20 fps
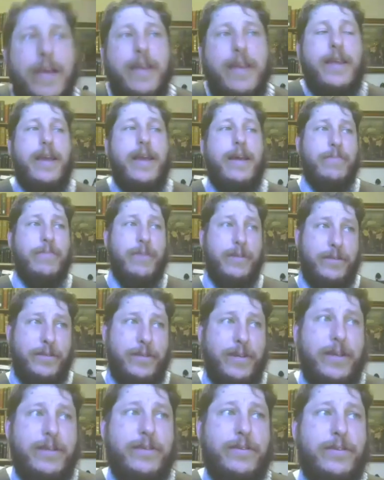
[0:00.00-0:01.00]
And Henry
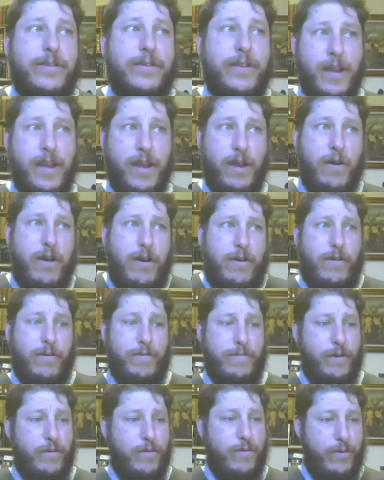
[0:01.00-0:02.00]
says,
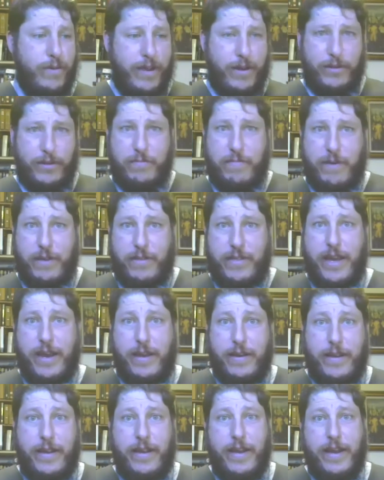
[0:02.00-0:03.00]
"Oh, who cares about
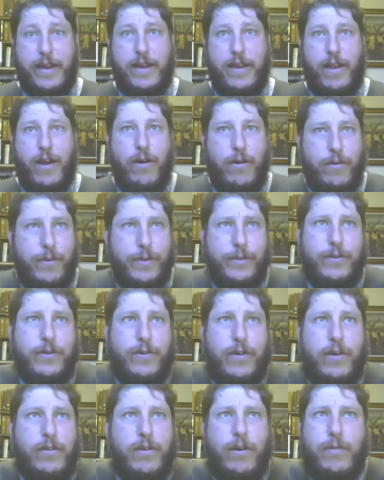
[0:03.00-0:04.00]
that? I, I always, I'll
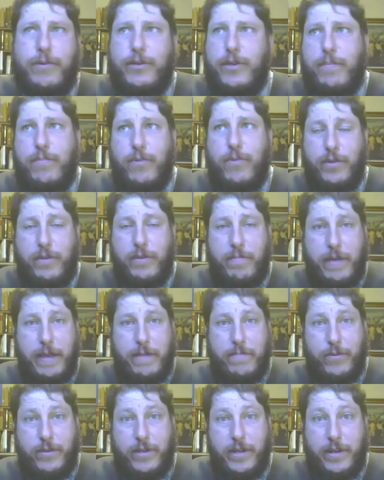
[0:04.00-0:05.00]
always uphold the
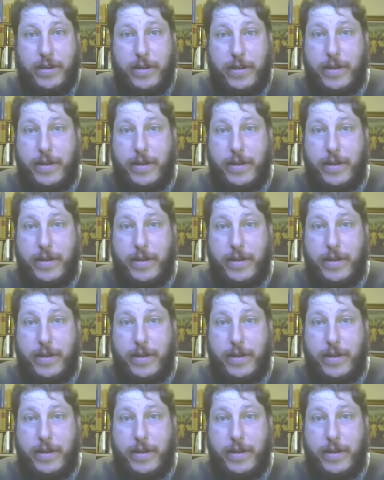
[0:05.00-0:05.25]
papal dignity."